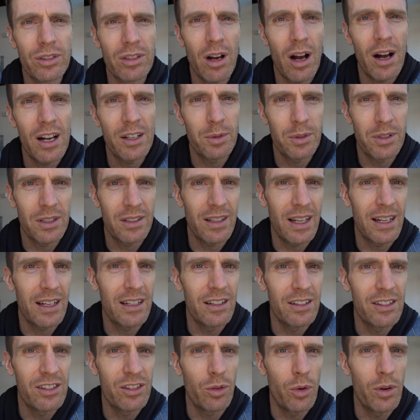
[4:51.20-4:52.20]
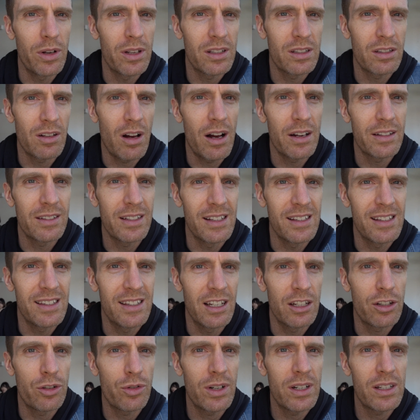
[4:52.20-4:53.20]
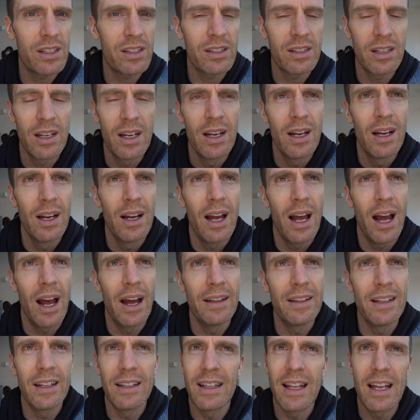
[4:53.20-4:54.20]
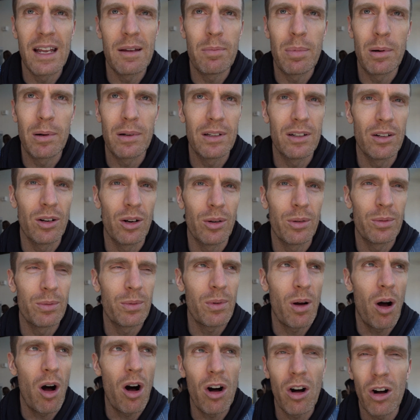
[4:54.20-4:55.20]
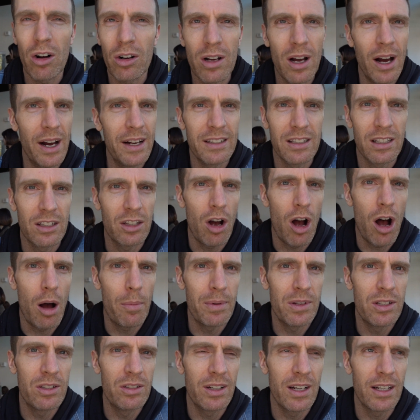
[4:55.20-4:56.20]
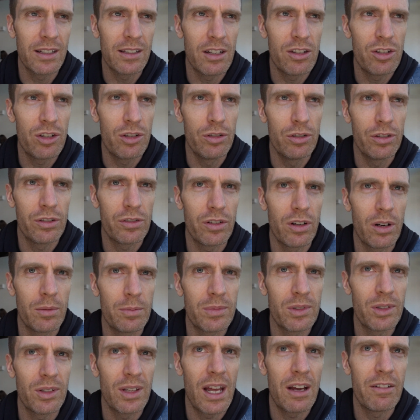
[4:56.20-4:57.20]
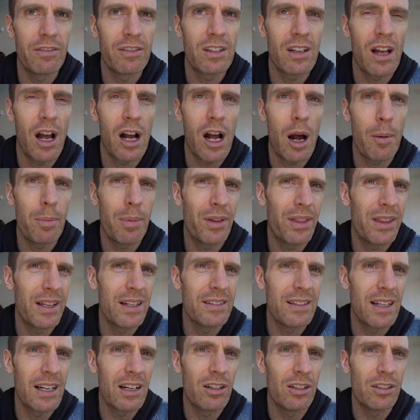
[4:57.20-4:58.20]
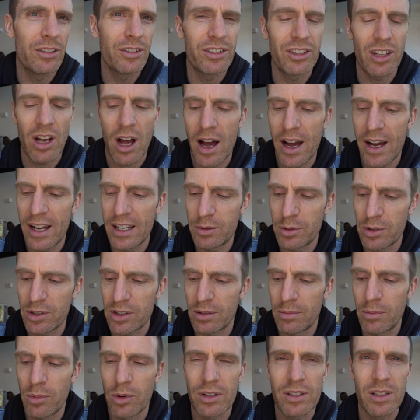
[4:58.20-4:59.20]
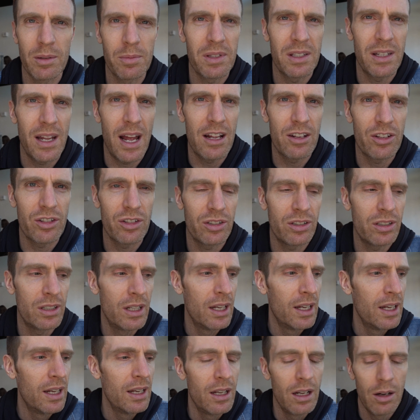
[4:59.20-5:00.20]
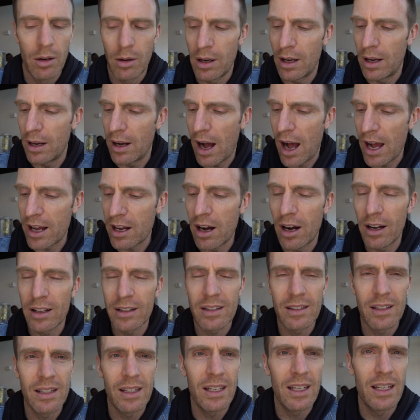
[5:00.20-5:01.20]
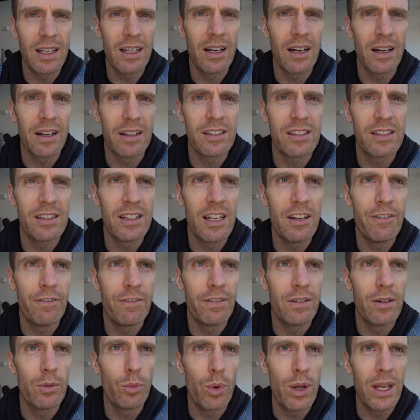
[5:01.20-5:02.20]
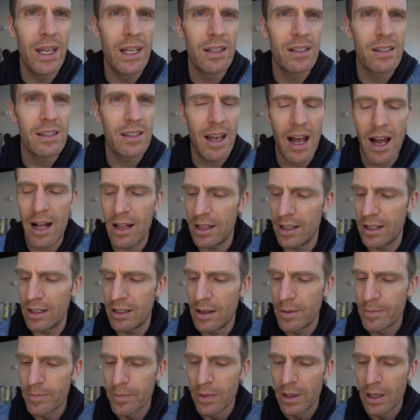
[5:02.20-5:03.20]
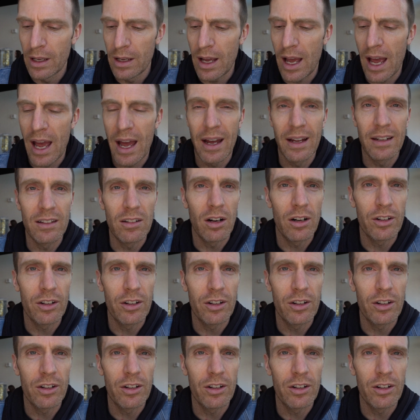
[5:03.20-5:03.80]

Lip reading: sauce, which is like a soya sauce and citrus, and then they put, all kinds of toppings you get to choose from. So they have a couple of things they call sides, which are more substantial. I got the seaweed salad and